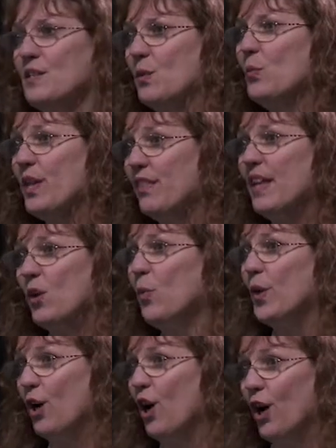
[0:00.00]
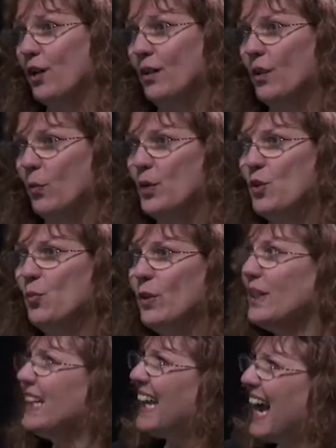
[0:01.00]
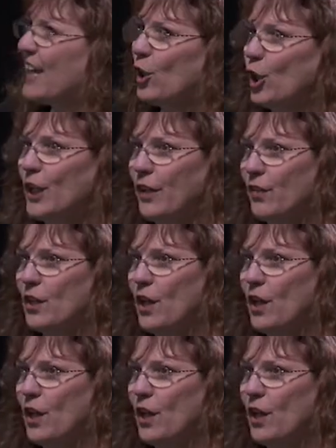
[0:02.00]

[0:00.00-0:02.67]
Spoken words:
than we think we are when you really kind of look at the